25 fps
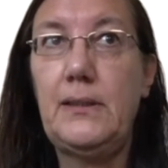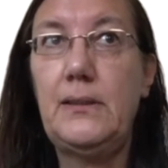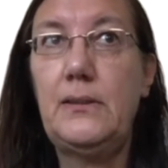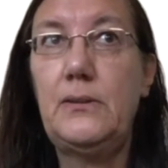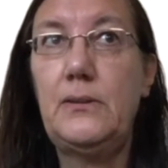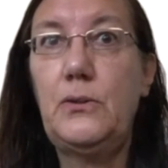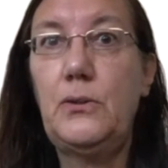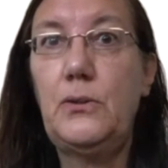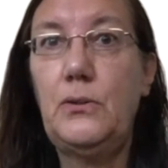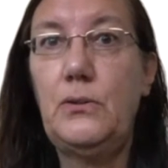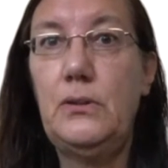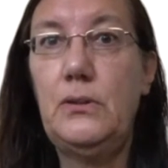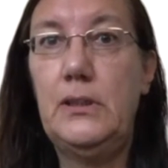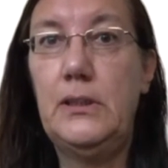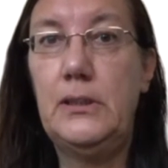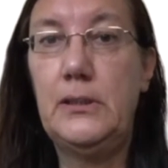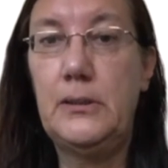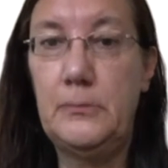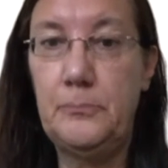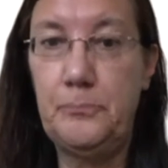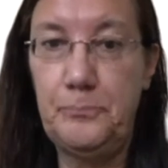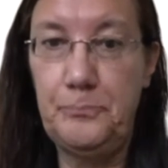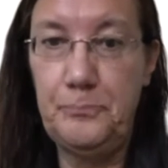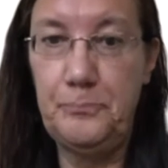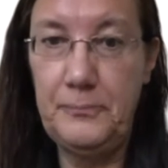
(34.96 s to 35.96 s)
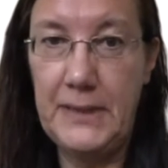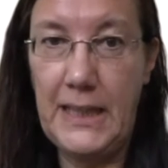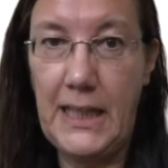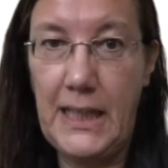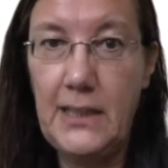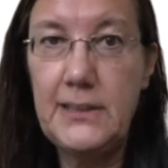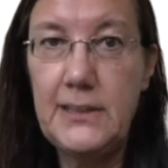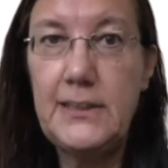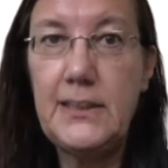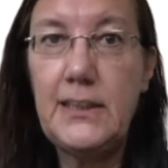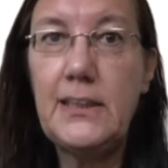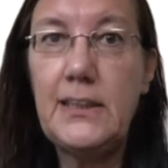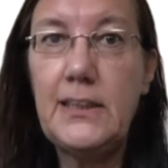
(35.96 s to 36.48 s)

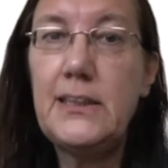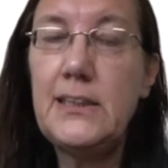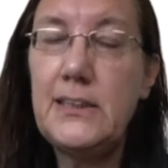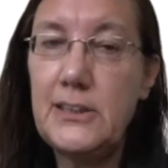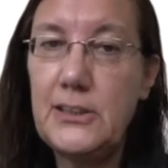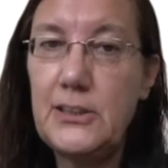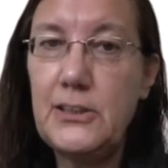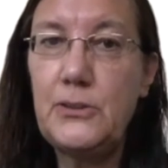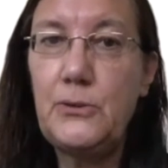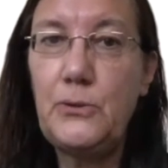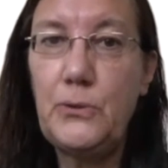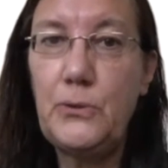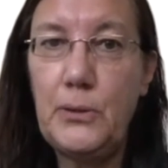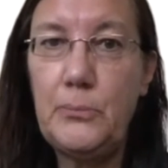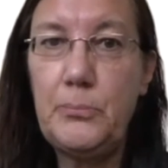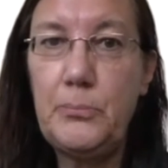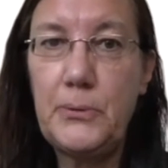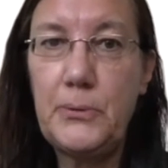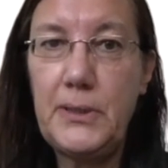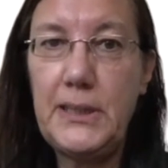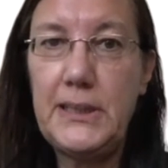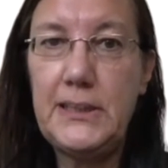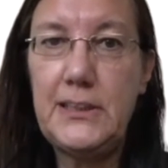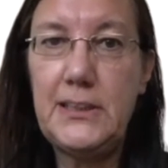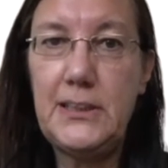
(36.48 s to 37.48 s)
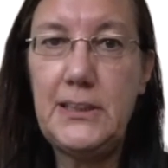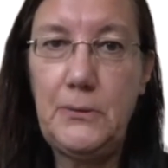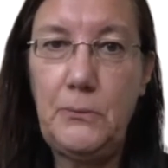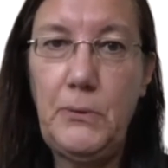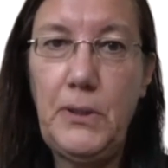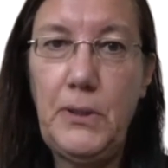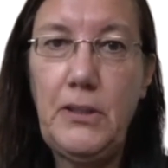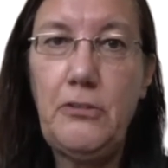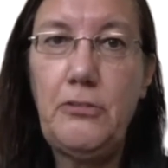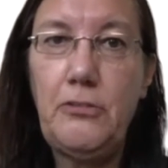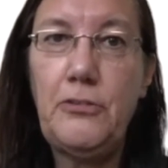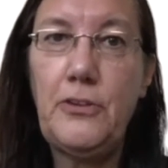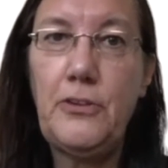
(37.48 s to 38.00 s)
NASA is cooperating
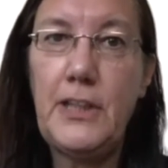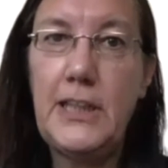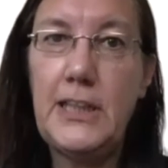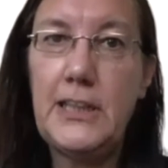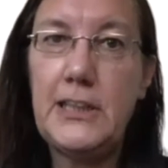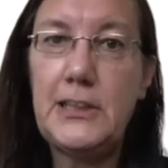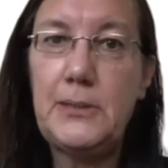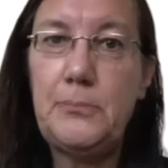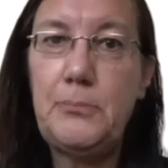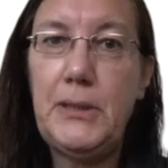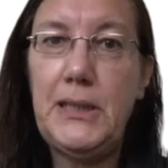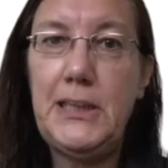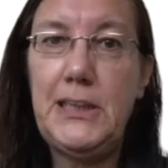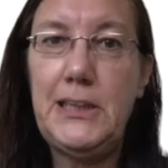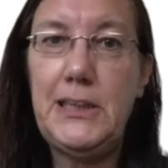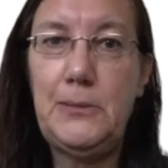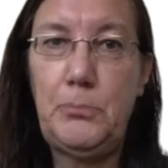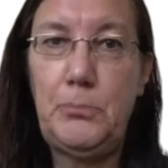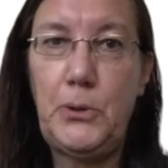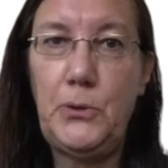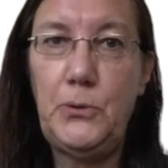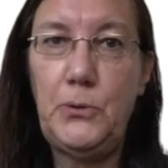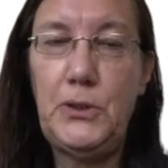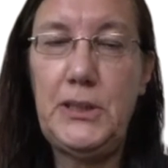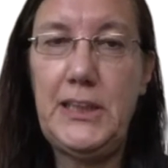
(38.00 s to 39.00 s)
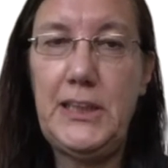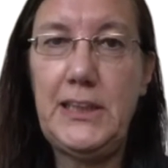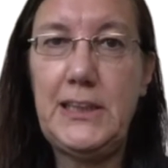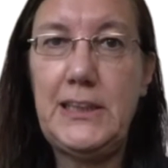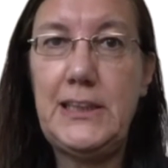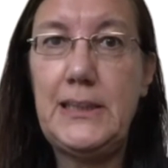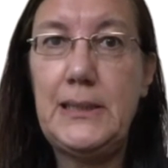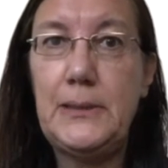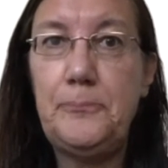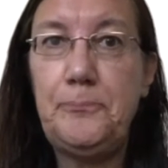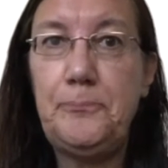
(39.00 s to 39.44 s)
with for their space projects.